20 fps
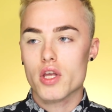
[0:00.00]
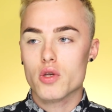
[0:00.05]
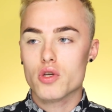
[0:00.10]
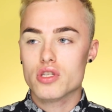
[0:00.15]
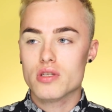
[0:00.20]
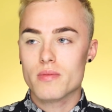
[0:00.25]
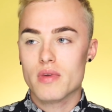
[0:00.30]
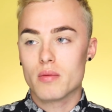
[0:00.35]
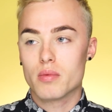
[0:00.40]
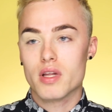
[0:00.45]
you
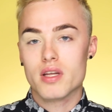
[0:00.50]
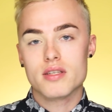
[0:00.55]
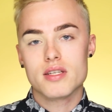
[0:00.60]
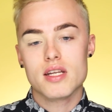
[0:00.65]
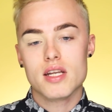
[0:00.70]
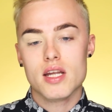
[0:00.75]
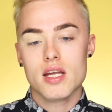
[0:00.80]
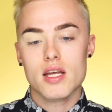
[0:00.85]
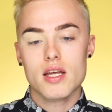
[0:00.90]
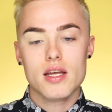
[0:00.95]
should be
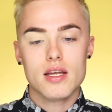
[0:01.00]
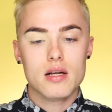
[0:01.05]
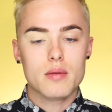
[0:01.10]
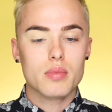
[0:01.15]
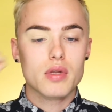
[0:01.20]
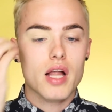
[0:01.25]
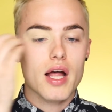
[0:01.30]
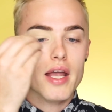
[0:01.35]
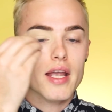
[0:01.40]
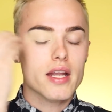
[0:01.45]
blending it and
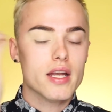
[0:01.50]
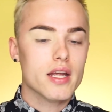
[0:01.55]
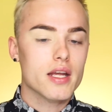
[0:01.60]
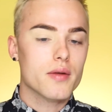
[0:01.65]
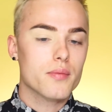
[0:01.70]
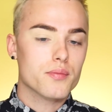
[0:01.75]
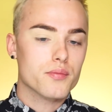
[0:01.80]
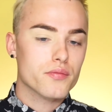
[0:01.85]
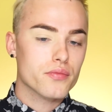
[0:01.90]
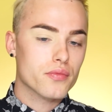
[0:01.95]
applying it.